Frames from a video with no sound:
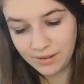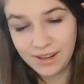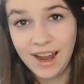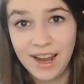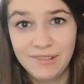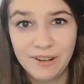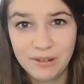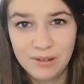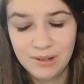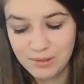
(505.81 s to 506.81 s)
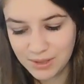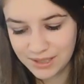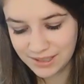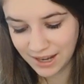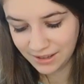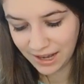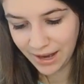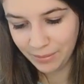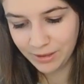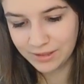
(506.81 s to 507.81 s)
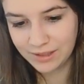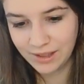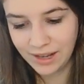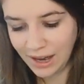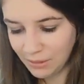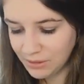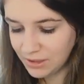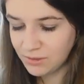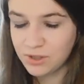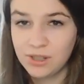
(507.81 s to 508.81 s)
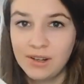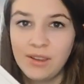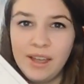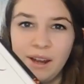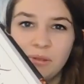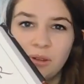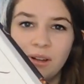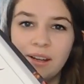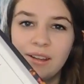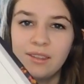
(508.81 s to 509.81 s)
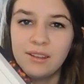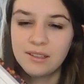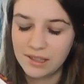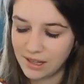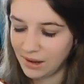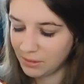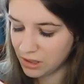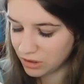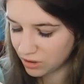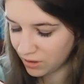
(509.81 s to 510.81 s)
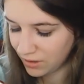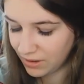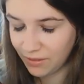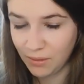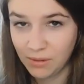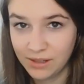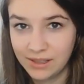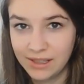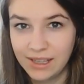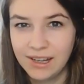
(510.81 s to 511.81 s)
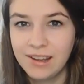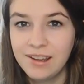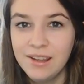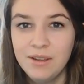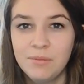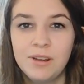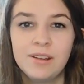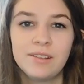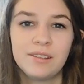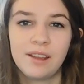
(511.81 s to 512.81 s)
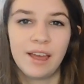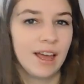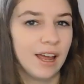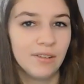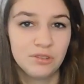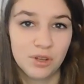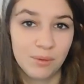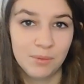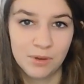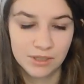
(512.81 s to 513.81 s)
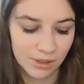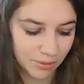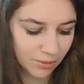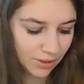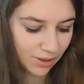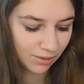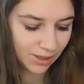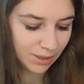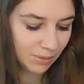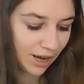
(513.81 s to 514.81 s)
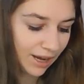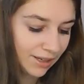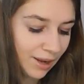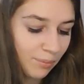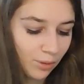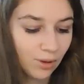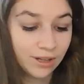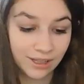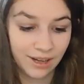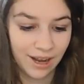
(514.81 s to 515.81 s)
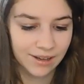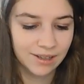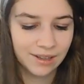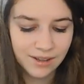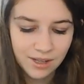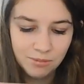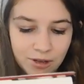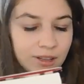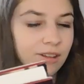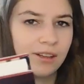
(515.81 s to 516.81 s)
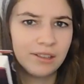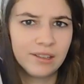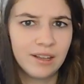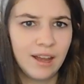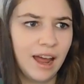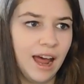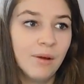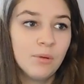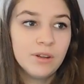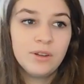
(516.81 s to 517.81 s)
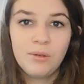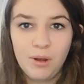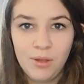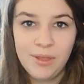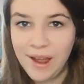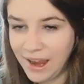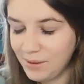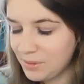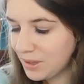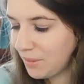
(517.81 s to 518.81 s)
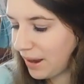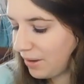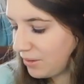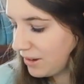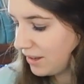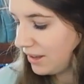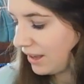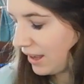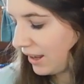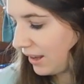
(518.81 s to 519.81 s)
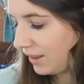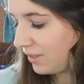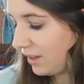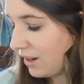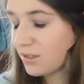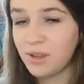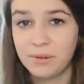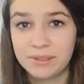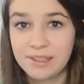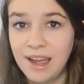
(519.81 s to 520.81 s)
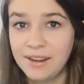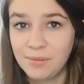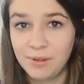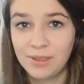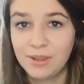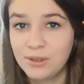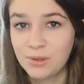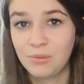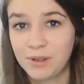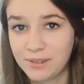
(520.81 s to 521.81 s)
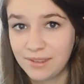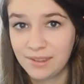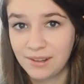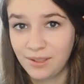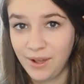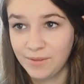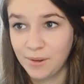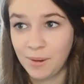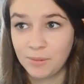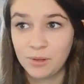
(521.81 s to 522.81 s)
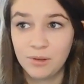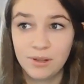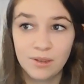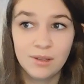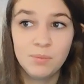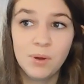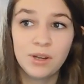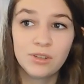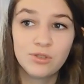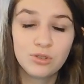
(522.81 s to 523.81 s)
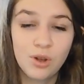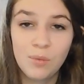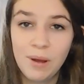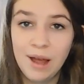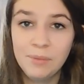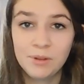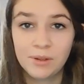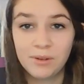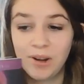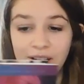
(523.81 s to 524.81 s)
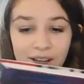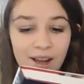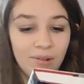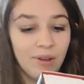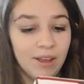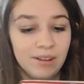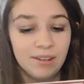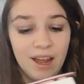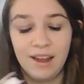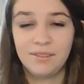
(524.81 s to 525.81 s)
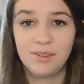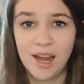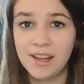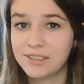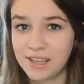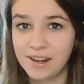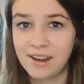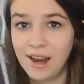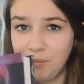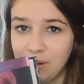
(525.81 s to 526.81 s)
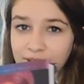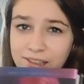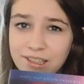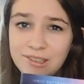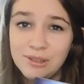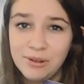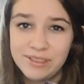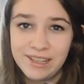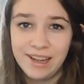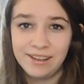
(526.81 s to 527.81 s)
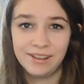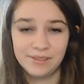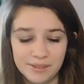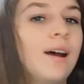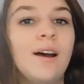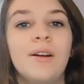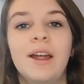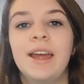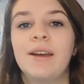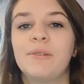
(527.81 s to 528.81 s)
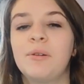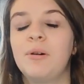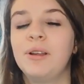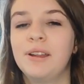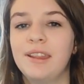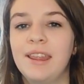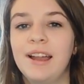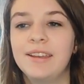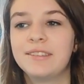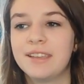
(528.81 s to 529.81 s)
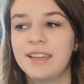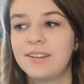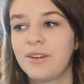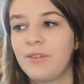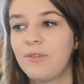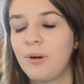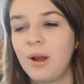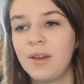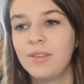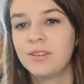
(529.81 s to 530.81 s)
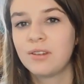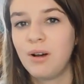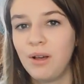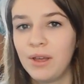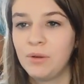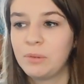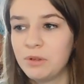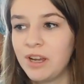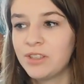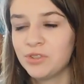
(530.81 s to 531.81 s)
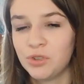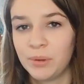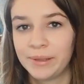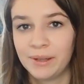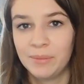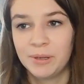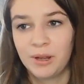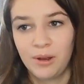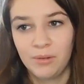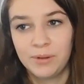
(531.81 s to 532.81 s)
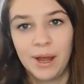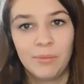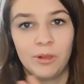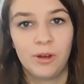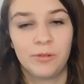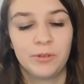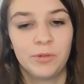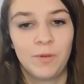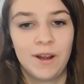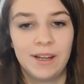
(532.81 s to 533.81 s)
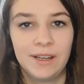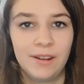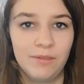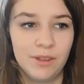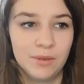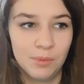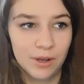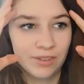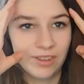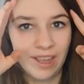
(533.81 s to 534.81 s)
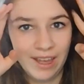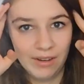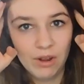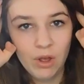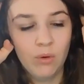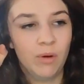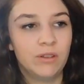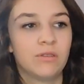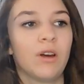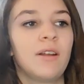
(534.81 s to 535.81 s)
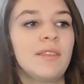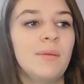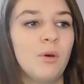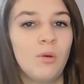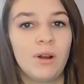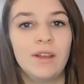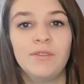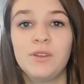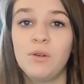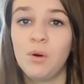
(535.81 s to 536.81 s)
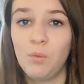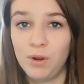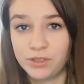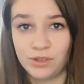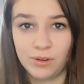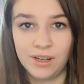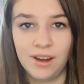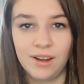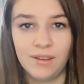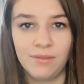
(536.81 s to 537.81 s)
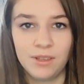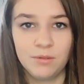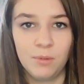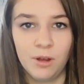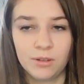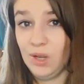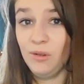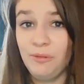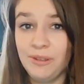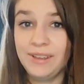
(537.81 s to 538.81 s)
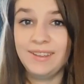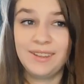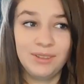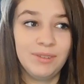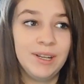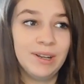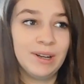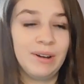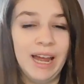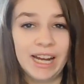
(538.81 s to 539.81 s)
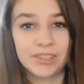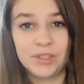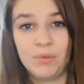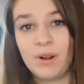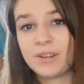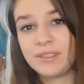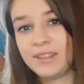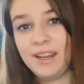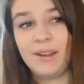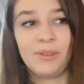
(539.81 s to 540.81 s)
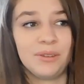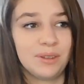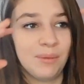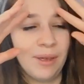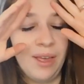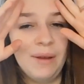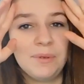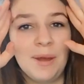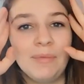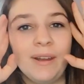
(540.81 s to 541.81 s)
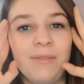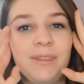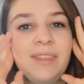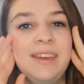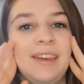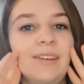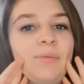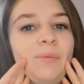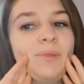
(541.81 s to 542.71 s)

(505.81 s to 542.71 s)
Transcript: Yeah, I found 2 signed copies, and like I wasn't even sure, like I was looking at this and I wasn't sure if I wanted to get it because like I have so many books I want to read already, but I kept looking at it because like I want to know what all the hype's about. And then I saw it was signed. I'm like, this is a once-in-a-lifetime opportunity. This book is so popular right now, and I got a signed copy. Like, that's so exciting. Alright, everyone, that is it for this haul. I hope you guys enjoyed. Let me know down below if you've read any of these books and what you thought of them, or if you want to read any of these books. Hopefully this video actually works and downloads to my laptop and everything.